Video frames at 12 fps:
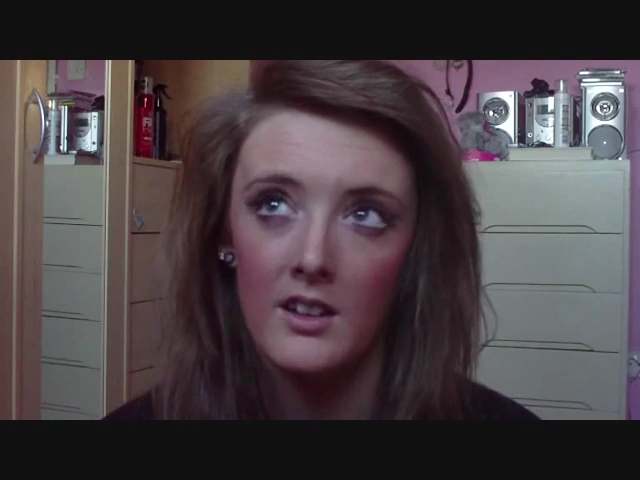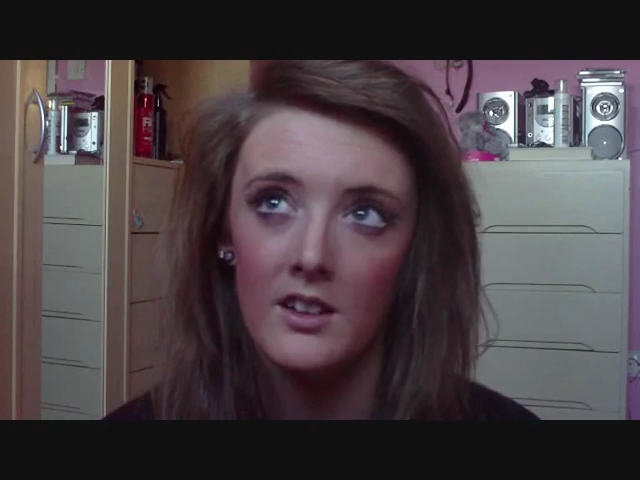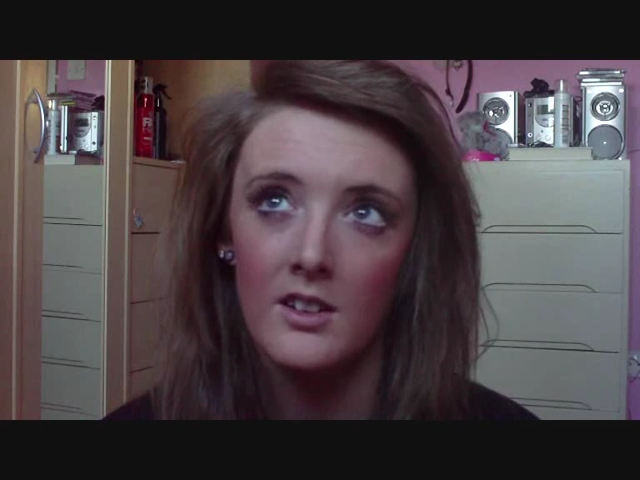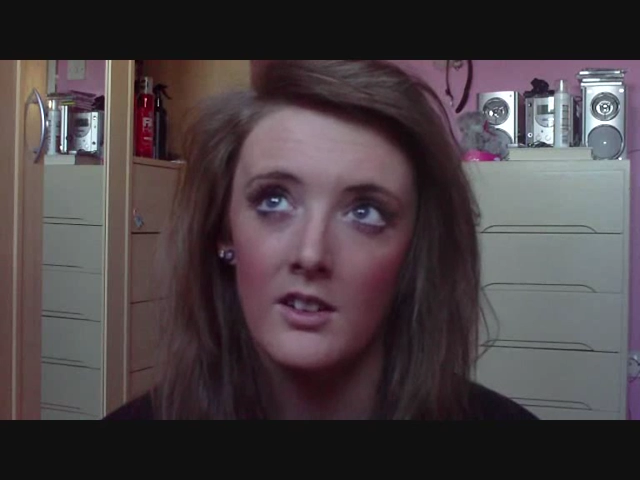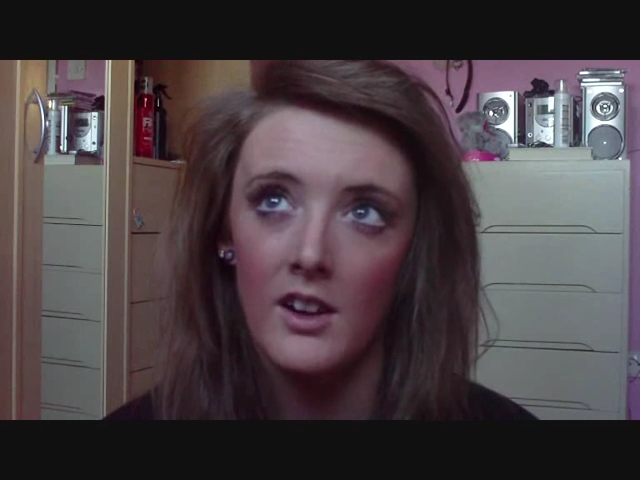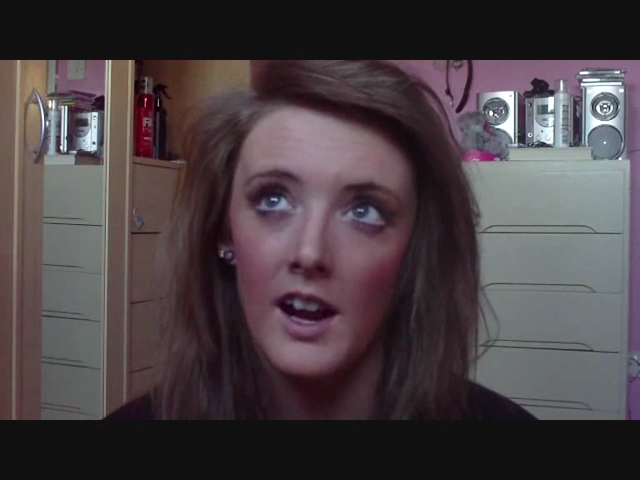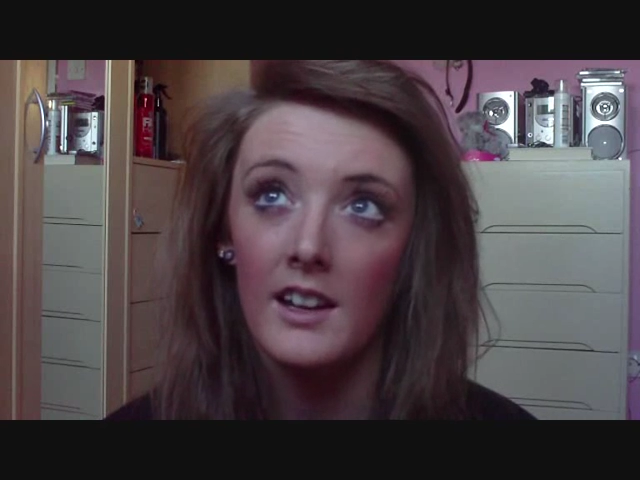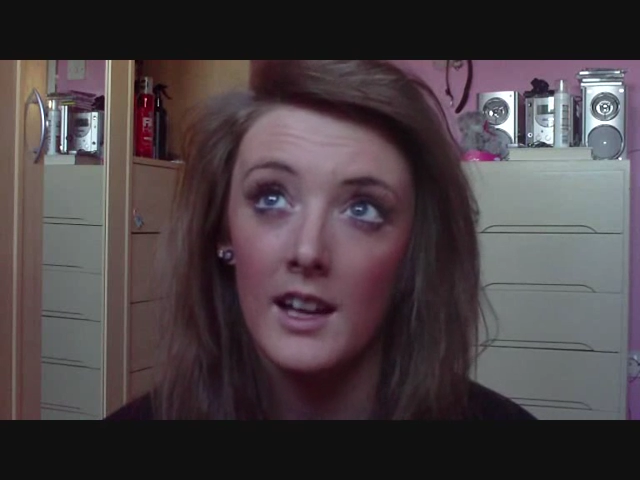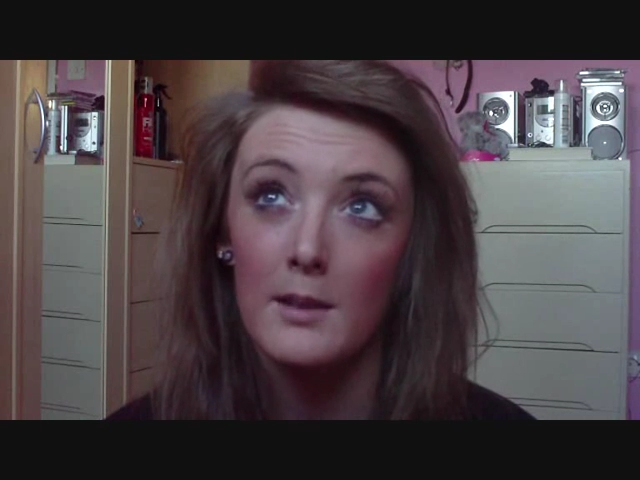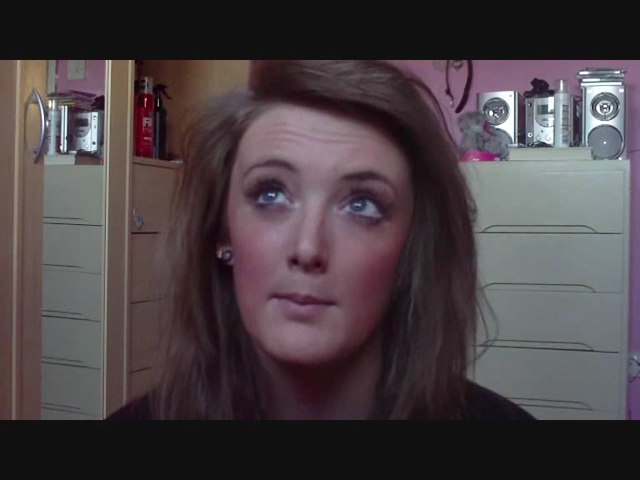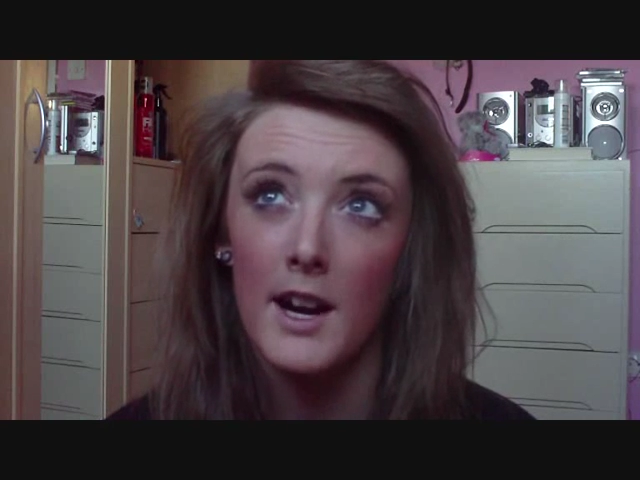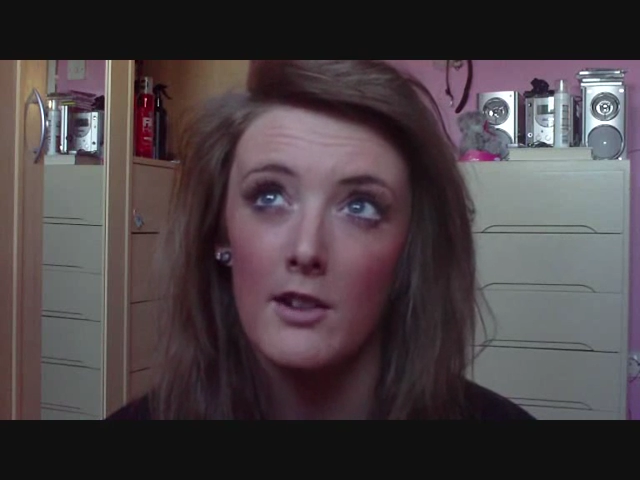You know, I
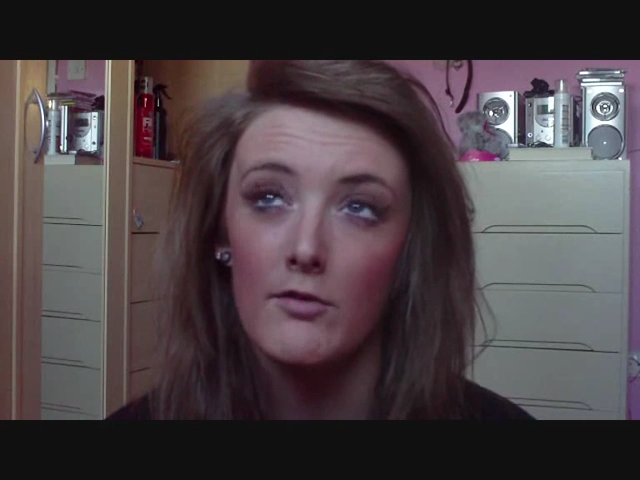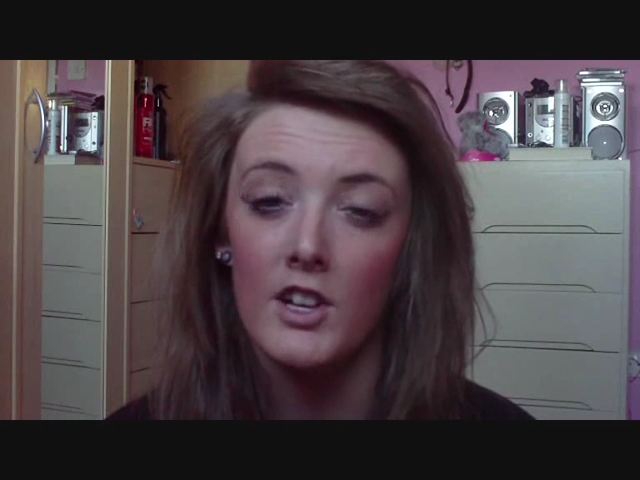clean mine